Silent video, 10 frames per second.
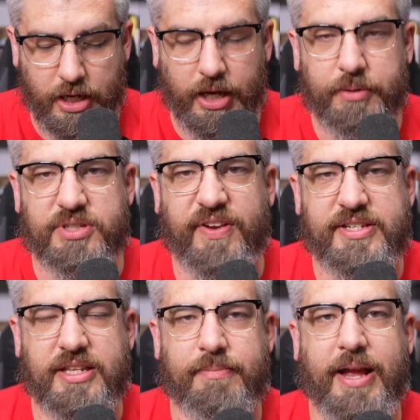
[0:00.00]
He was
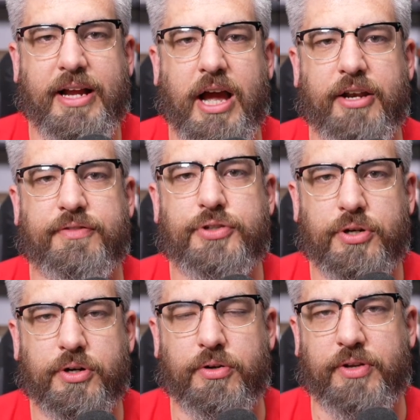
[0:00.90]
facing the mat kind of
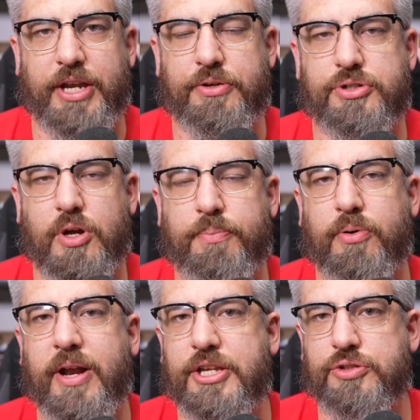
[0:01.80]
turtled. And you saw
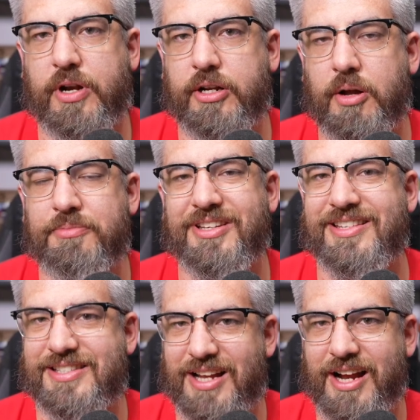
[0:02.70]
Perez try to come to the
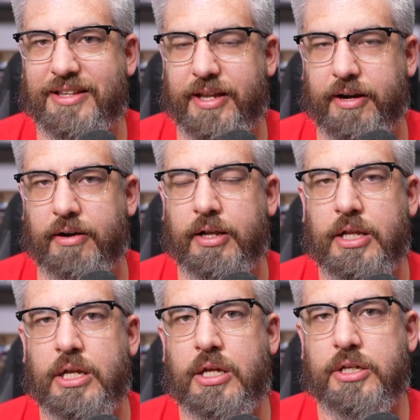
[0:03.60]
side there
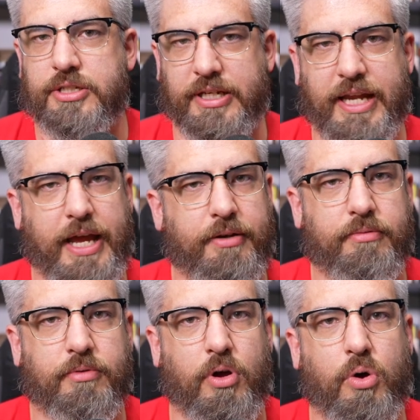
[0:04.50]
to get
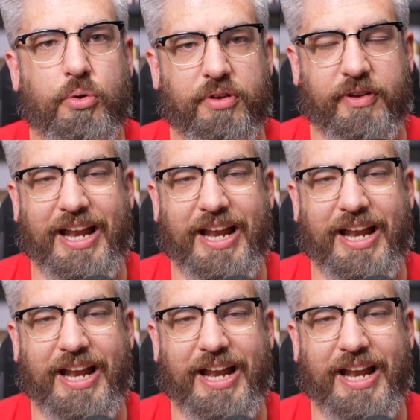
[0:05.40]
a hold of it.